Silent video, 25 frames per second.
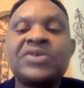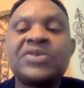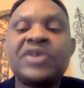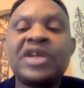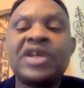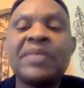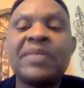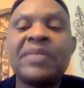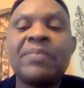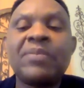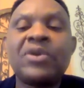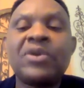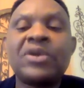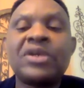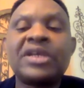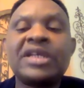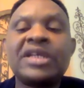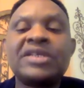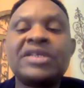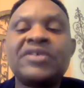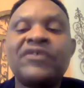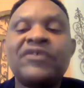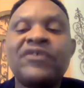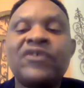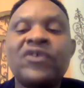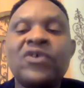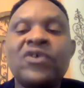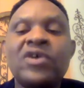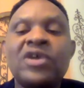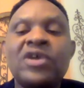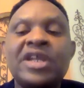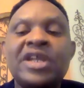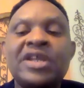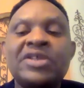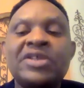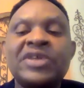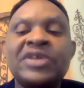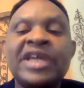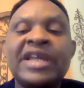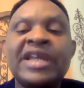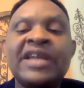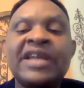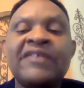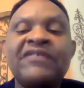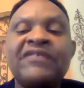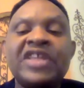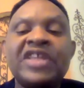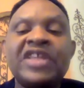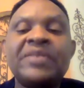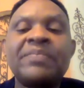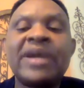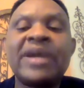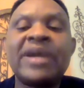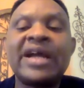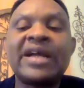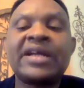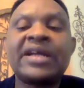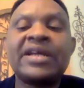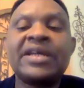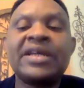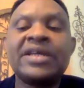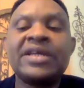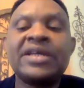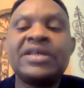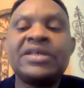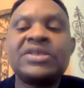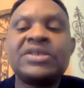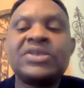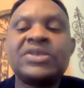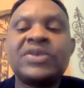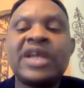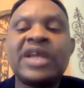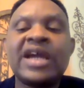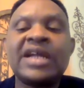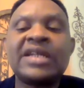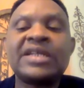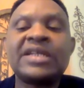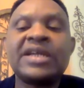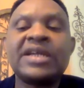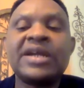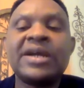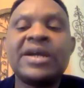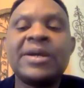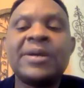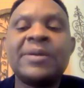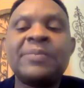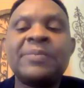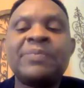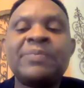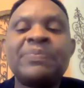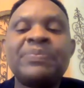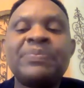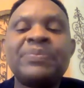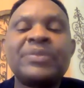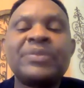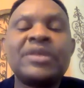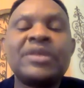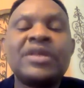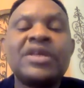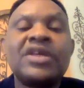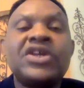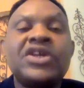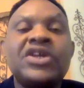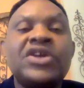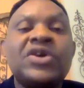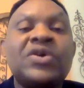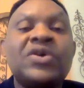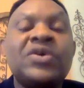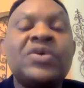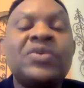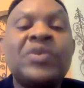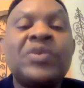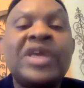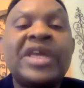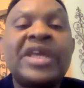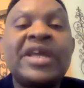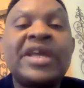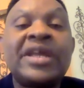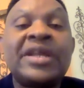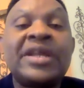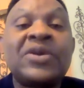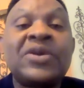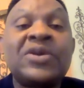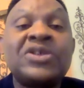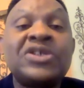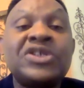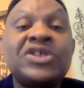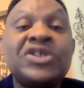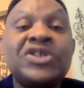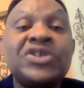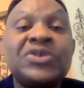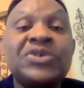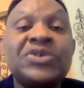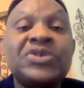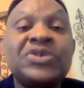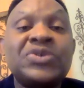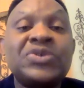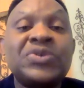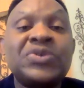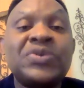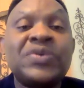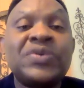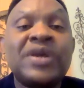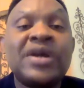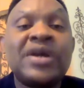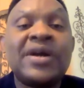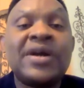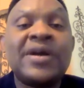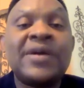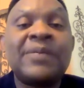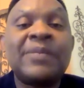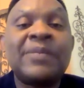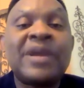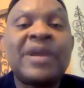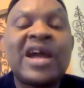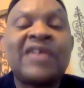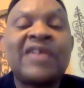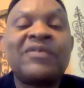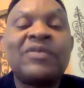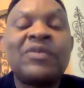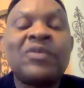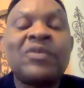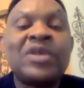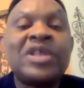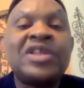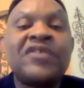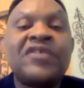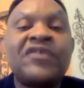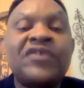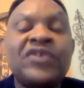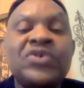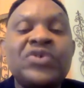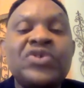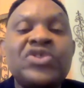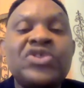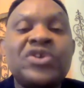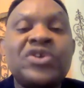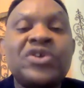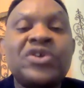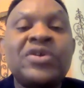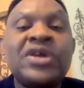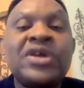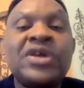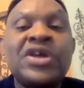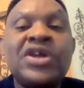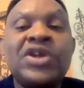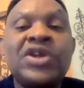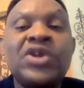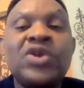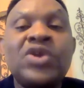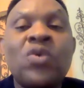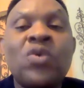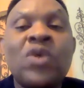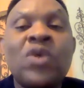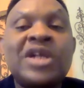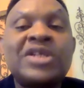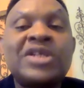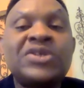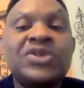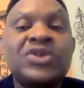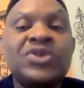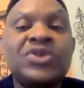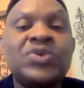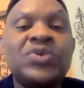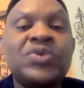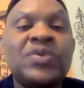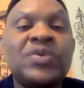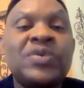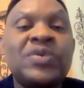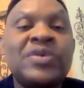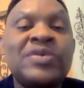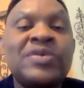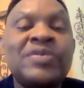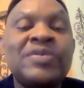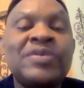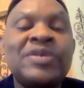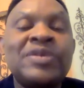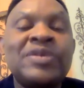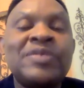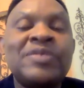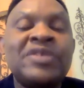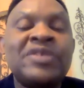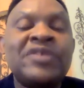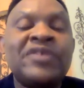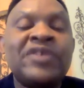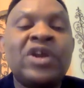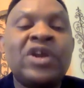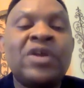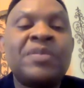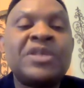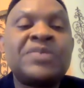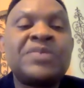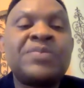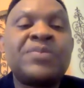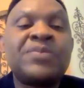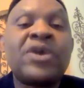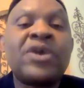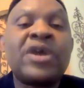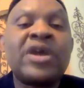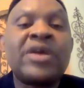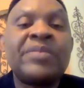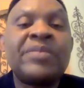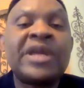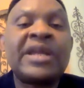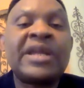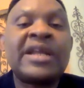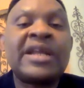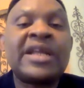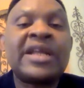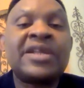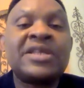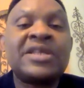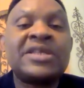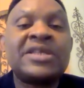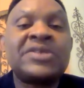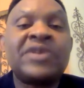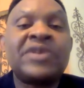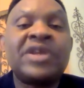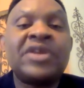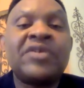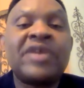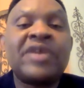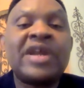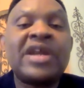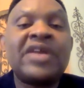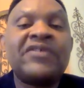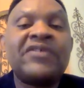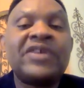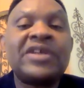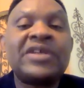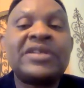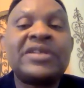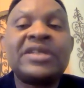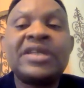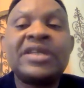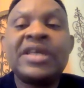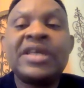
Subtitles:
really important to get that feedback, so that we can continue to in the future know what to do, develop this programming that's really relevant.